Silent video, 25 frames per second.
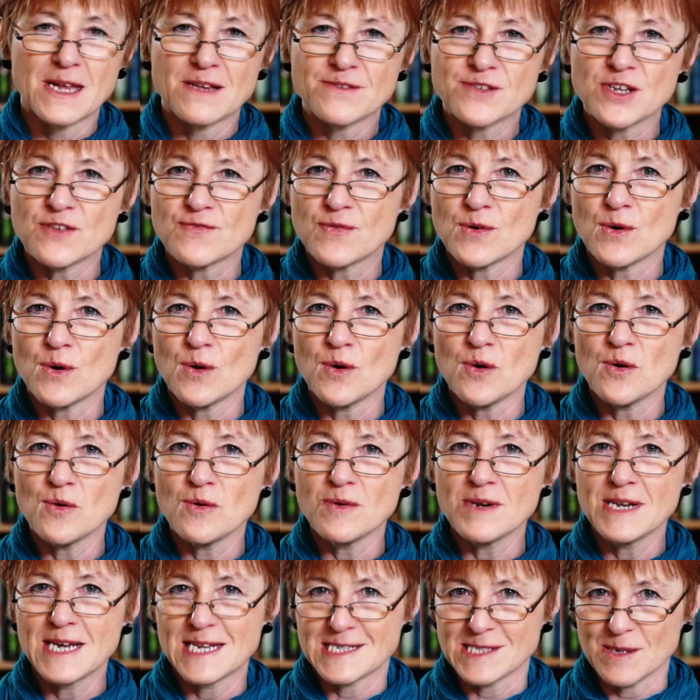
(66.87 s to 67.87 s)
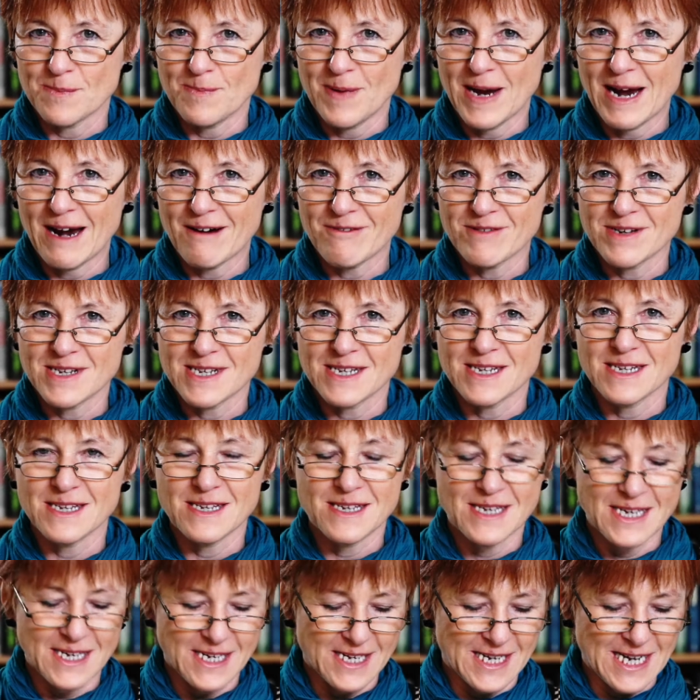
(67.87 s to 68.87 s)
So for all his
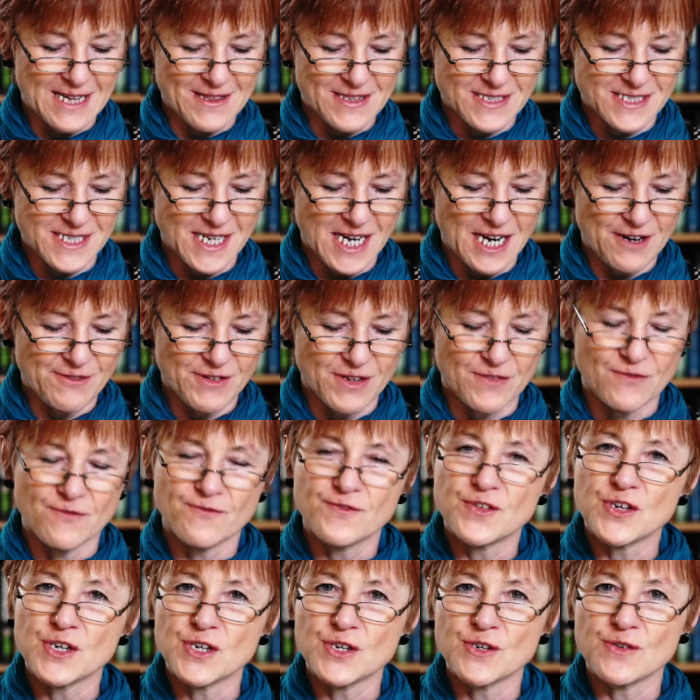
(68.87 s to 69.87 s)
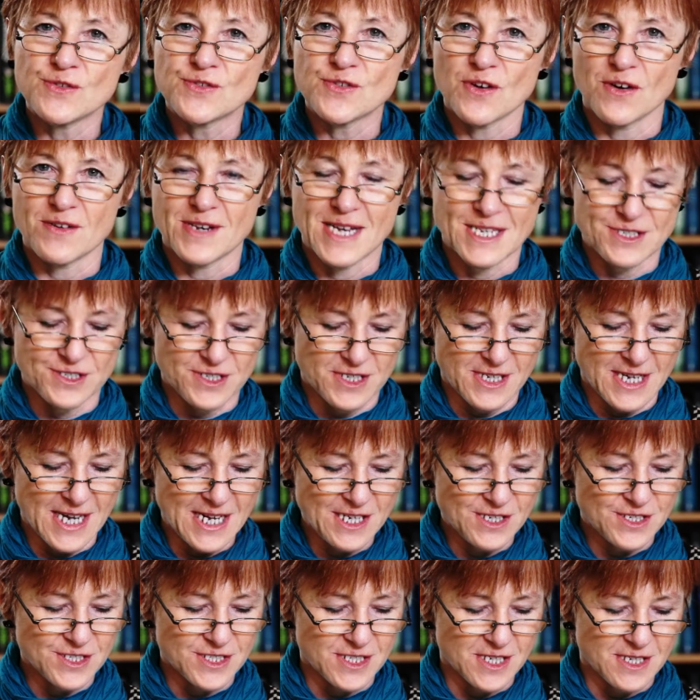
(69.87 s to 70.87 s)
apparently egalitarian views on
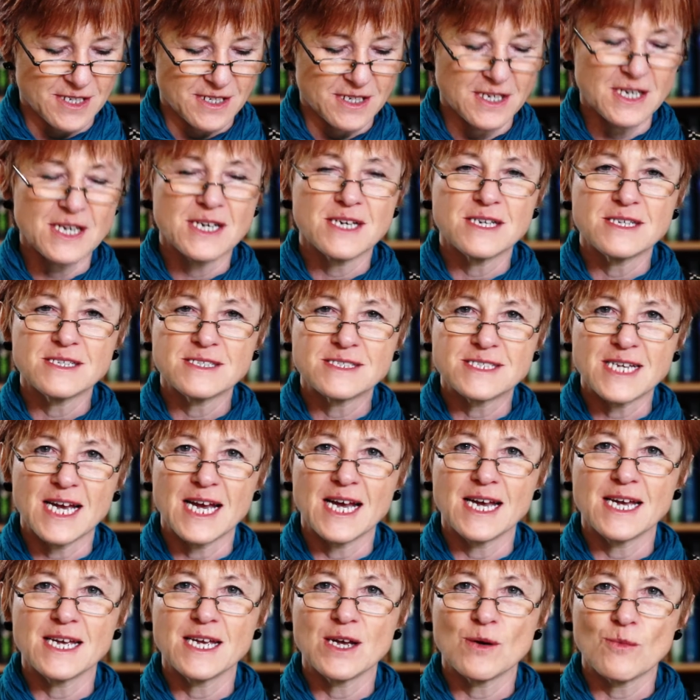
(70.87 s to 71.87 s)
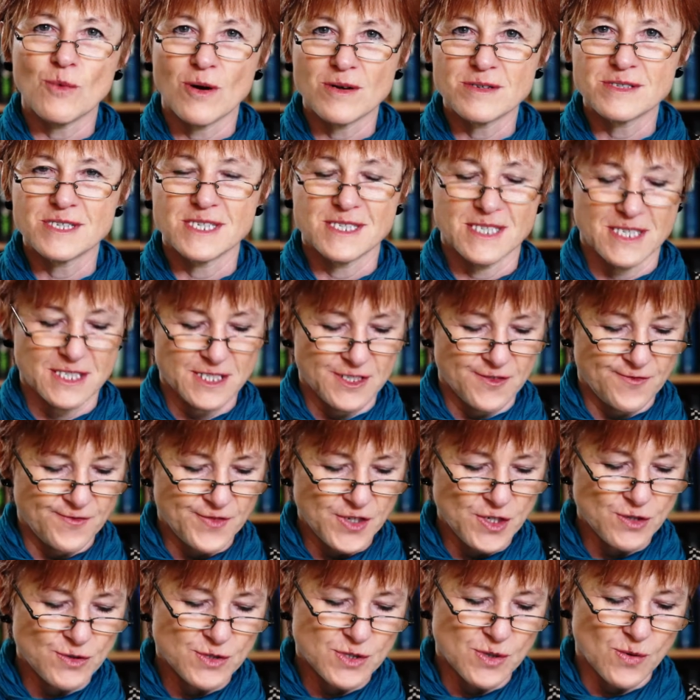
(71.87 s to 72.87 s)
education, Day wanted his
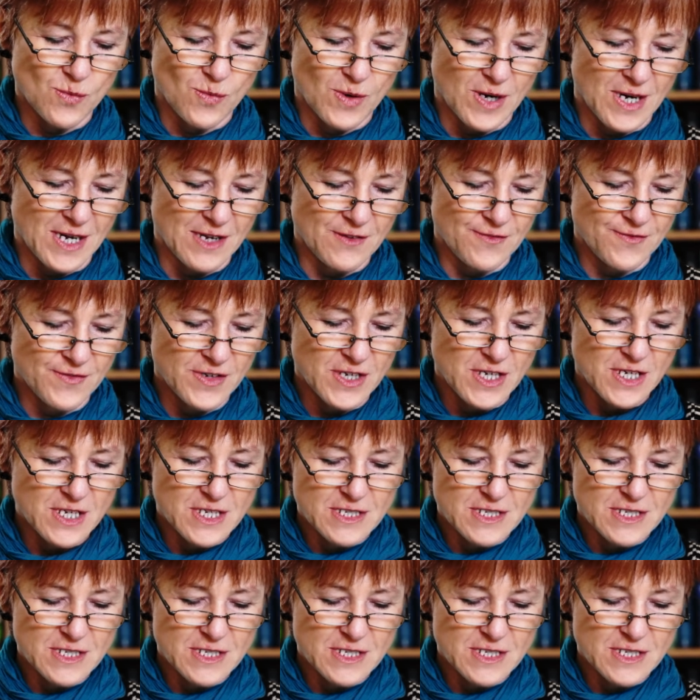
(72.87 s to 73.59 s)
future wife